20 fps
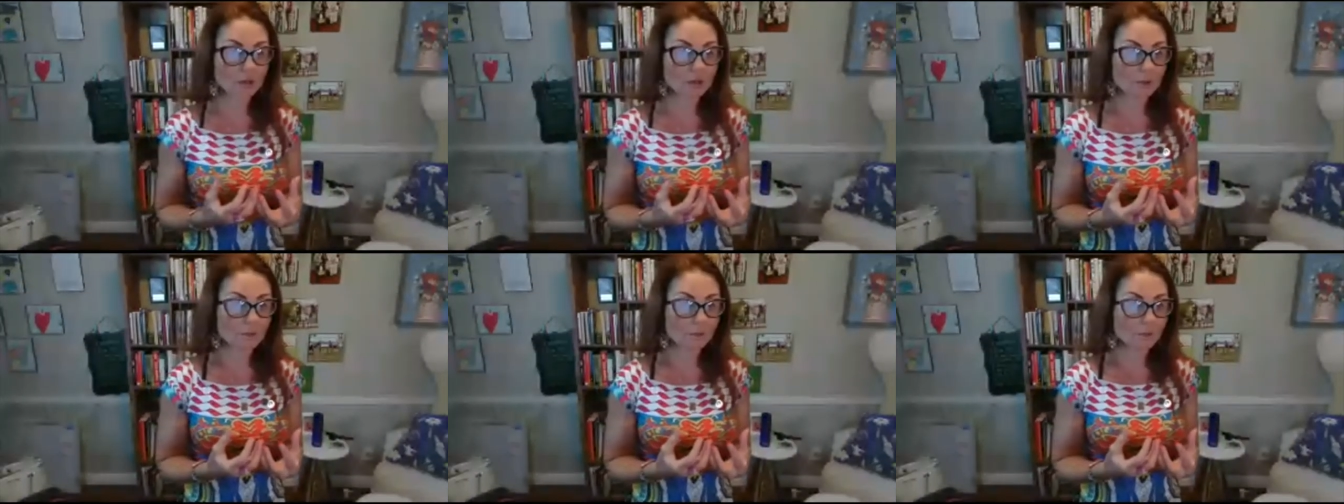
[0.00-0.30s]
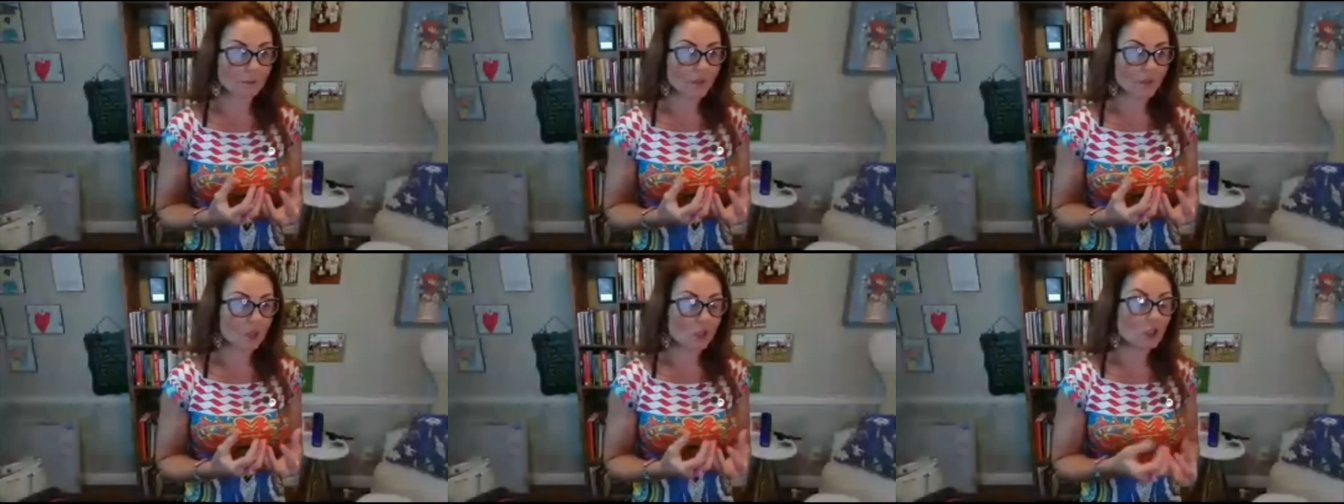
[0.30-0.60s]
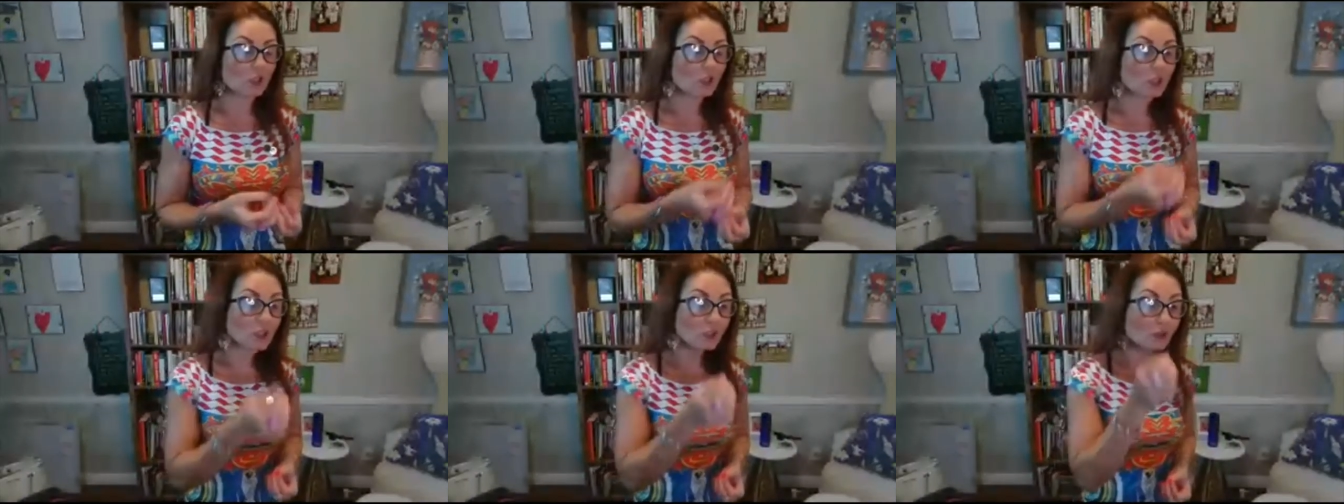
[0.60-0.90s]
you need to
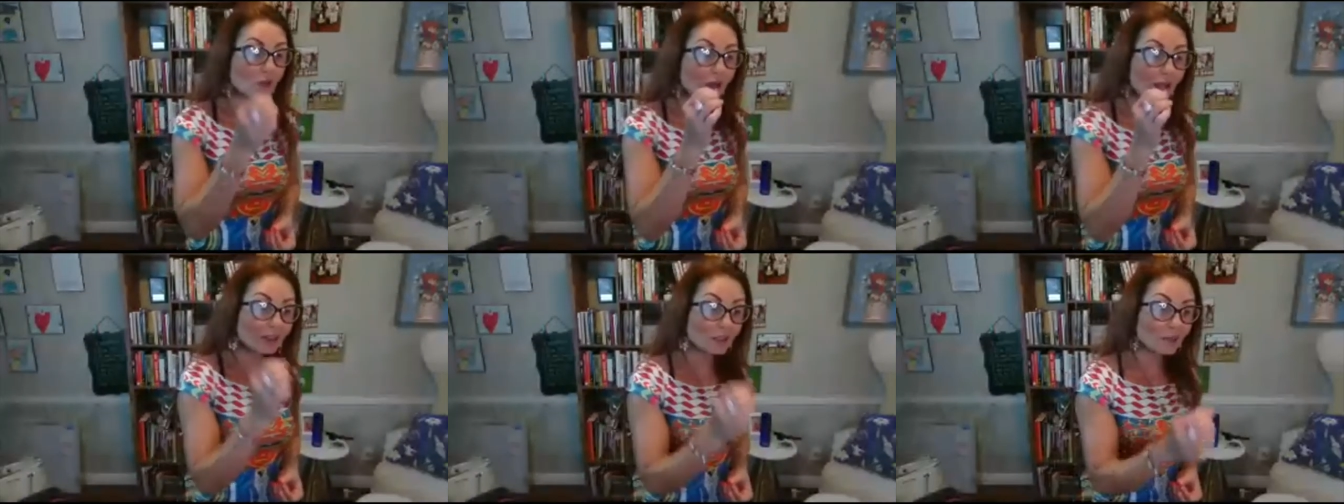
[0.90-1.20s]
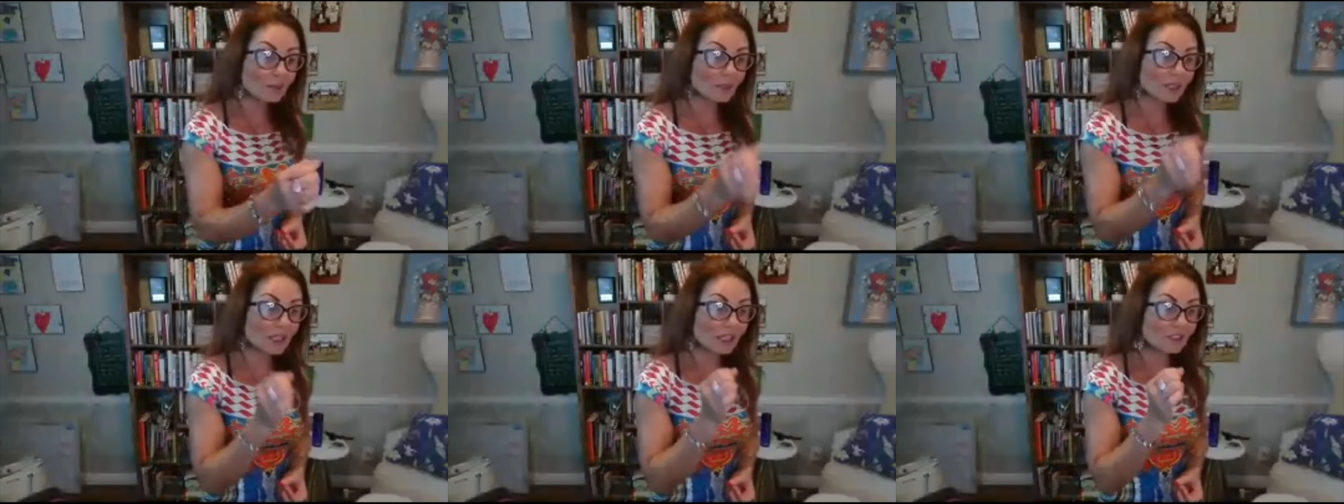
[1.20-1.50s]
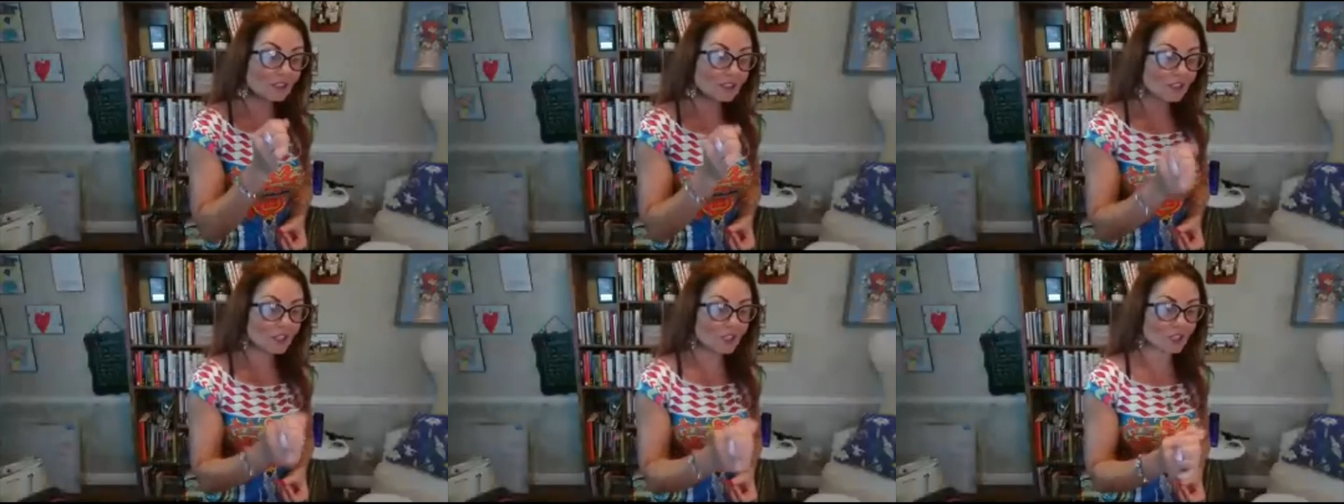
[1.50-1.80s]
eliminate the
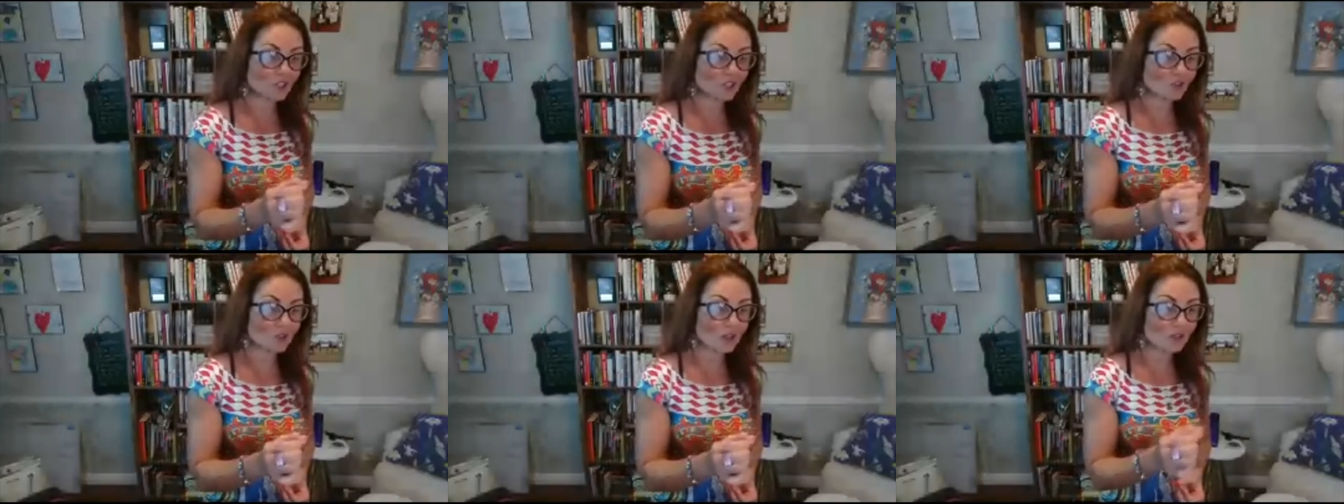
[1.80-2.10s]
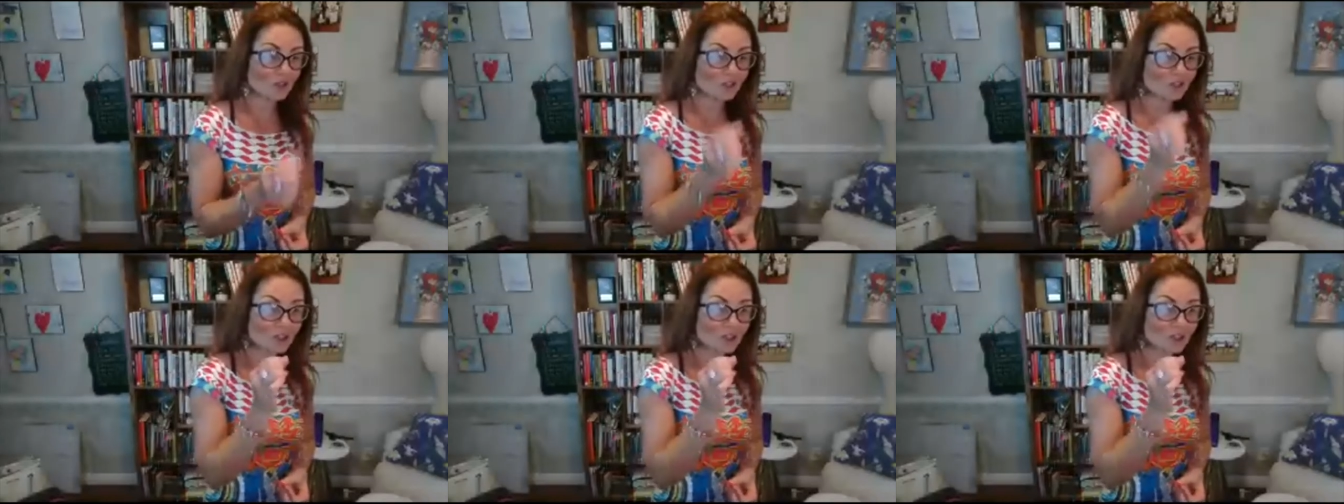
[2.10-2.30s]
distractions